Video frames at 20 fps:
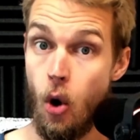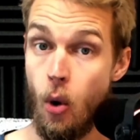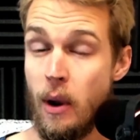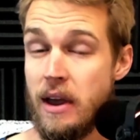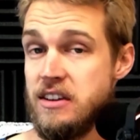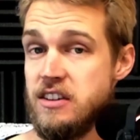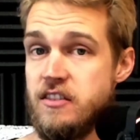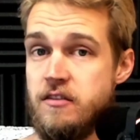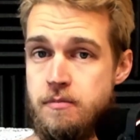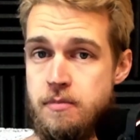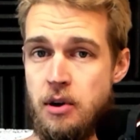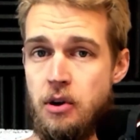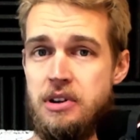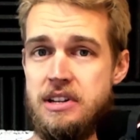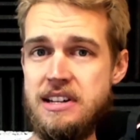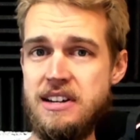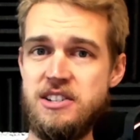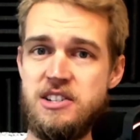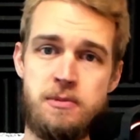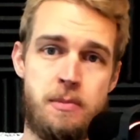end of
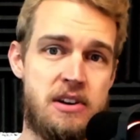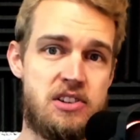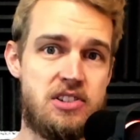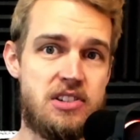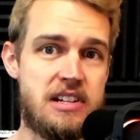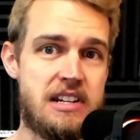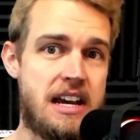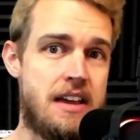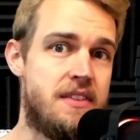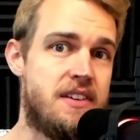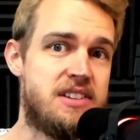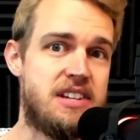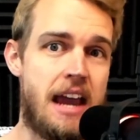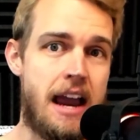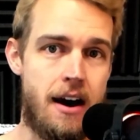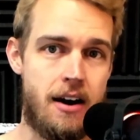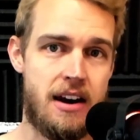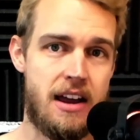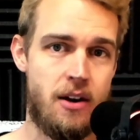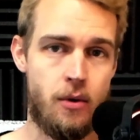building, especially in this
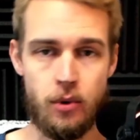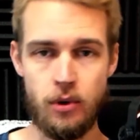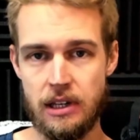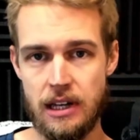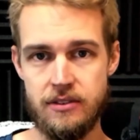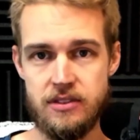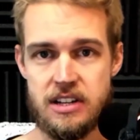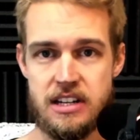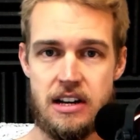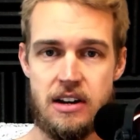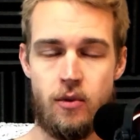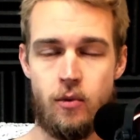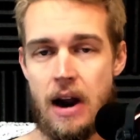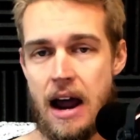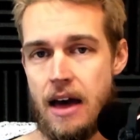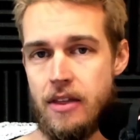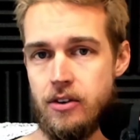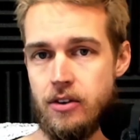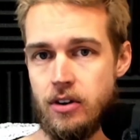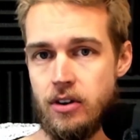area. We're living in a
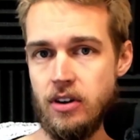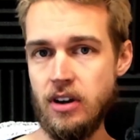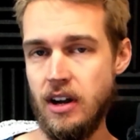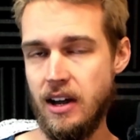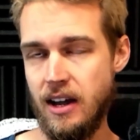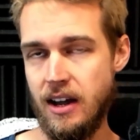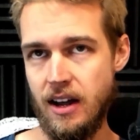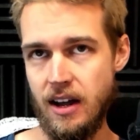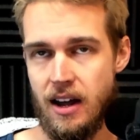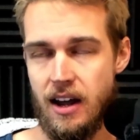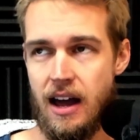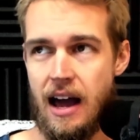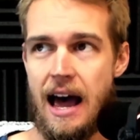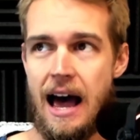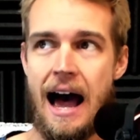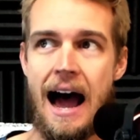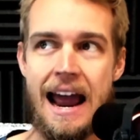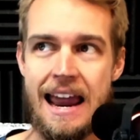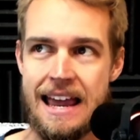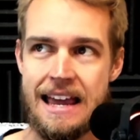rather
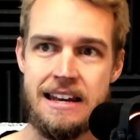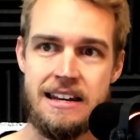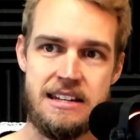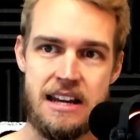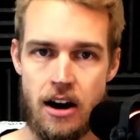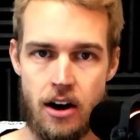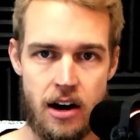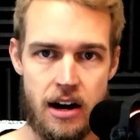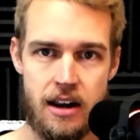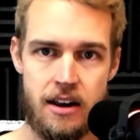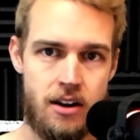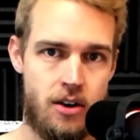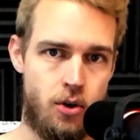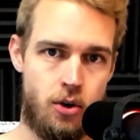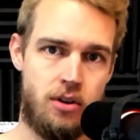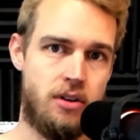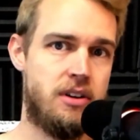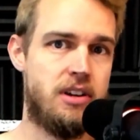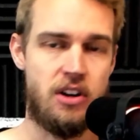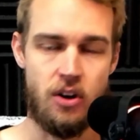high-end area, or,
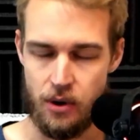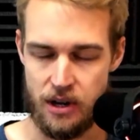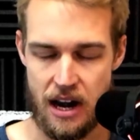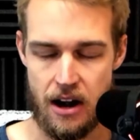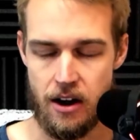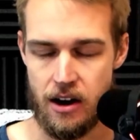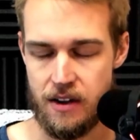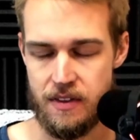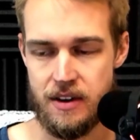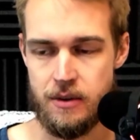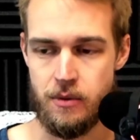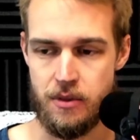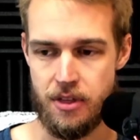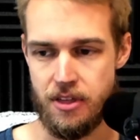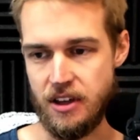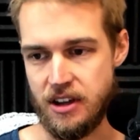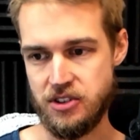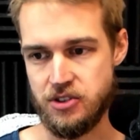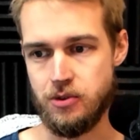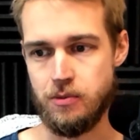an area that
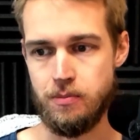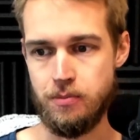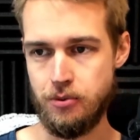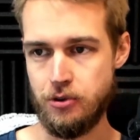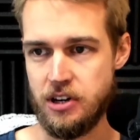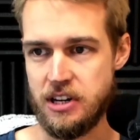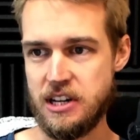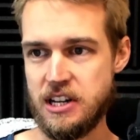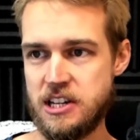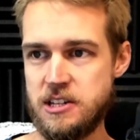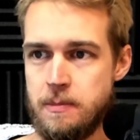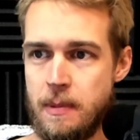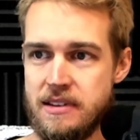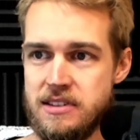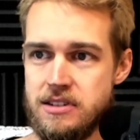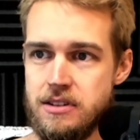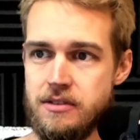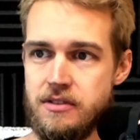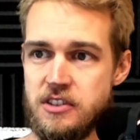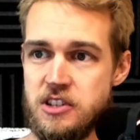things are pretty
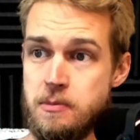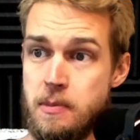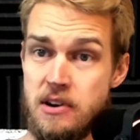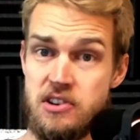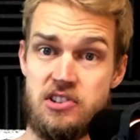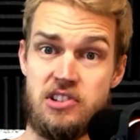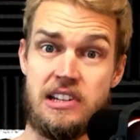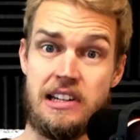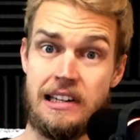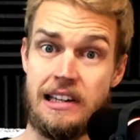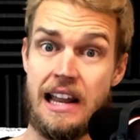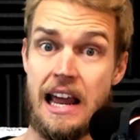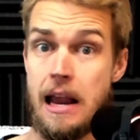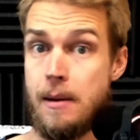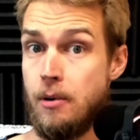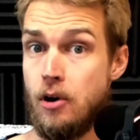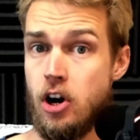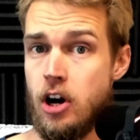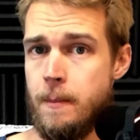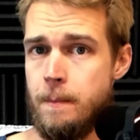expensive, especially
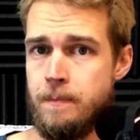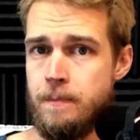labor.